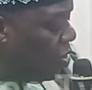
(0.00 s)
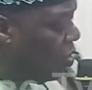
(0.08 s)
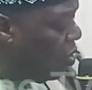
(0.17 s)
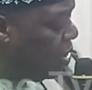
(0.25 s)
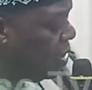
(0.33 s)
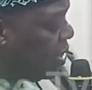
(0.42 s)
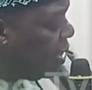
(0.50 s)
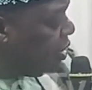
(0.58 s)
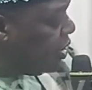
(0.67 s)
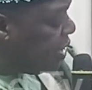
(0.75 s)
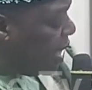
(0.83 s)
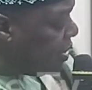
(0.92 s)
on the
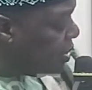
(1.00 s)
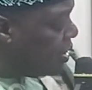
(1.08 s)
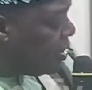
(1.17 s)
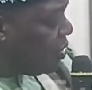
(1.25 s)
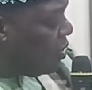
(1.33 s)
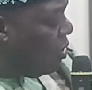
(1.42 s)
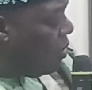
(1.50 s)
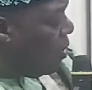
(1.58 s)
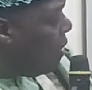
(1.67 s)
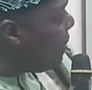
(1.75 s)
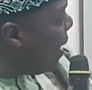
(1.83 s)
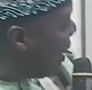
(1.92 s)
chances
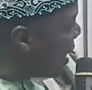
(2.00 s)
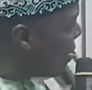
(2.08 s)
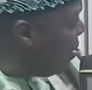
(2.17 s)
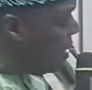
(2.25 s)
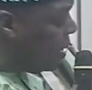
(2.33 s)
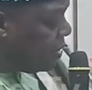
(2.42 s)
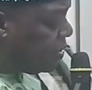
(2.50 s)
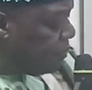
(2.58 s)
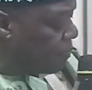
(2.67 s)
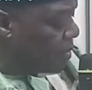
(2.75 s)
of a candidate.